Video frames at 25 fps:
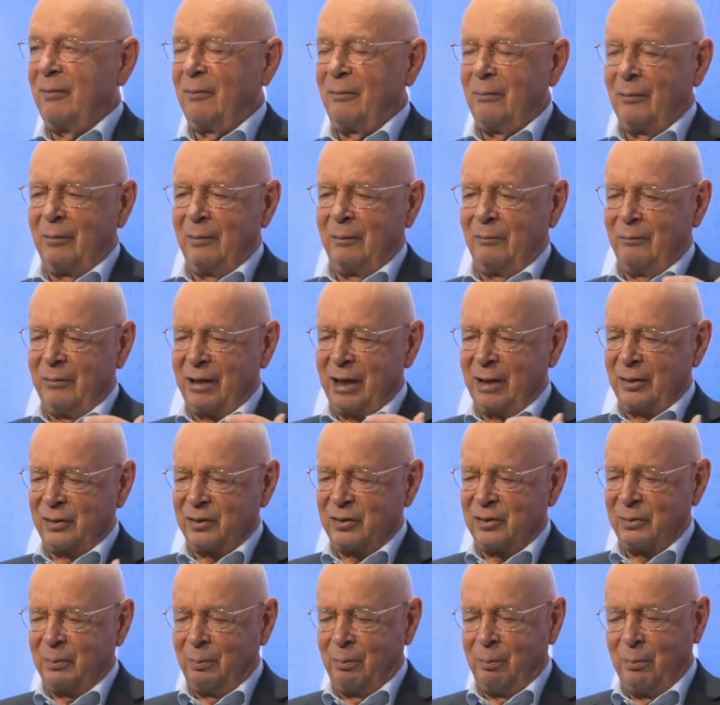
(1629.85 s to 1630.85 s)
when we are at
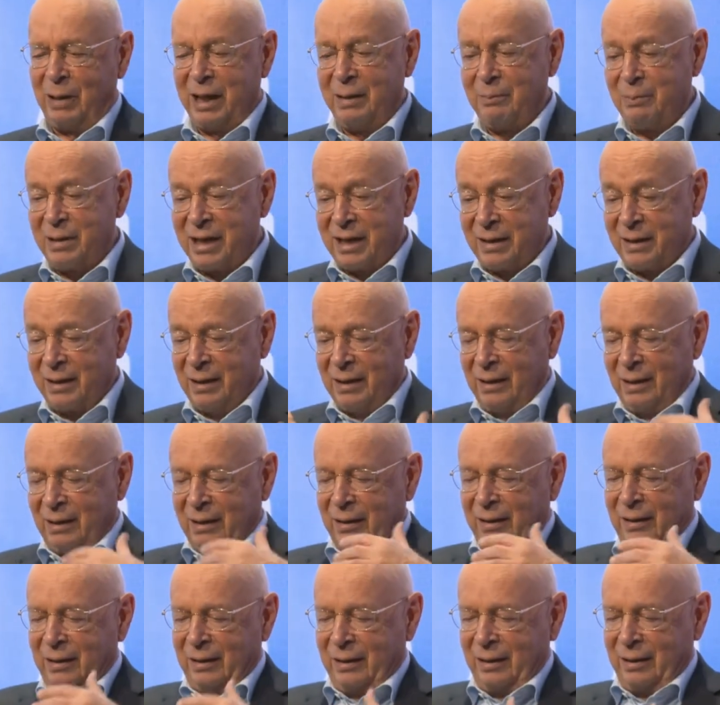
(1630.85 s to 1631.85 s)
the, maybe
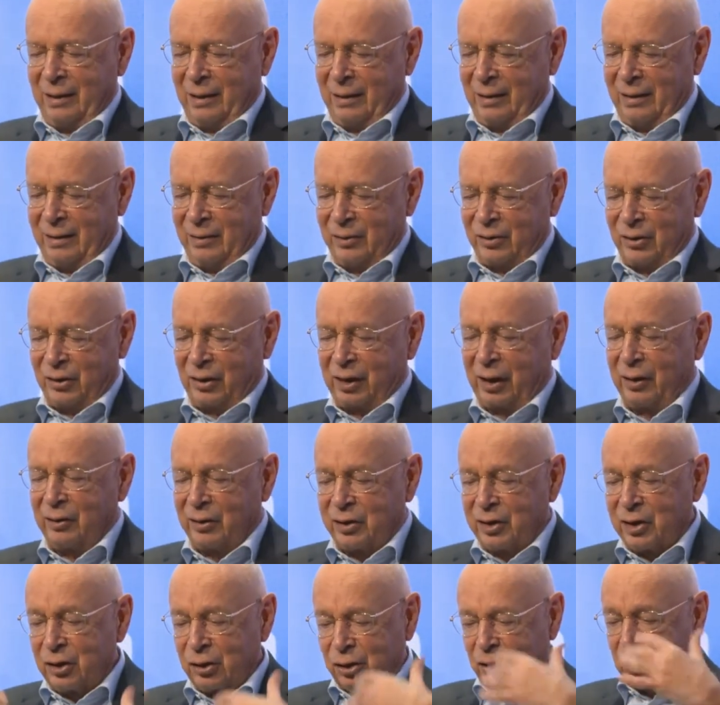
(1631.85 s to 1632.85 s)
in the
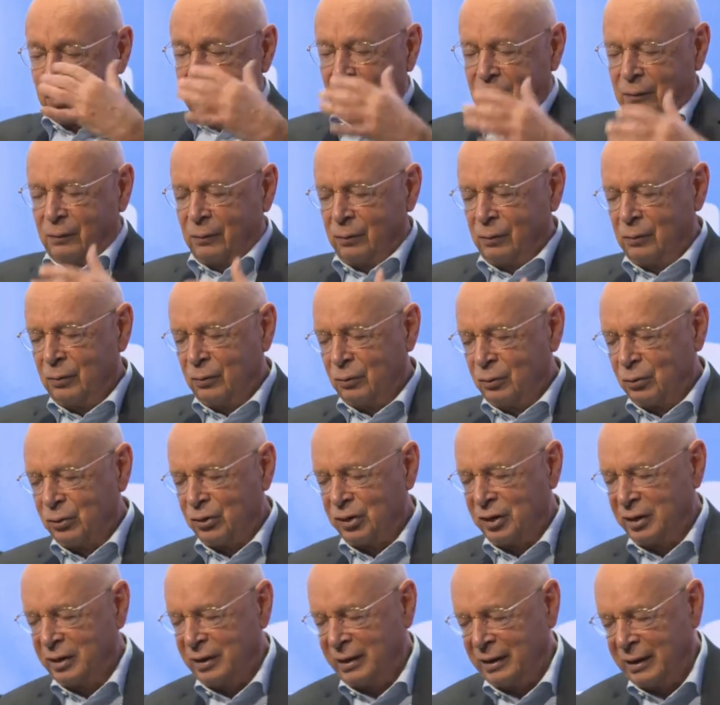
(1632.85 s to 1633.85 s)
transition to
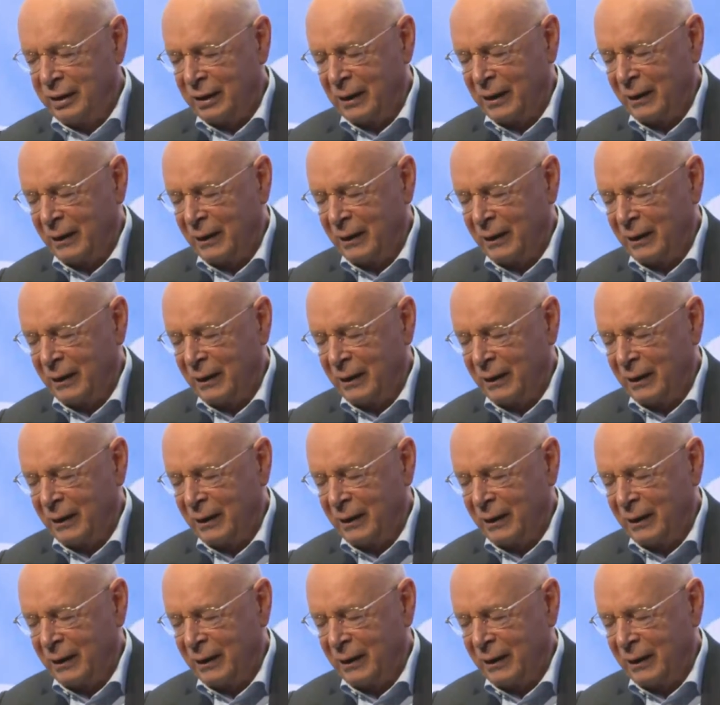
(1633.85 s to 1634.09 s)
the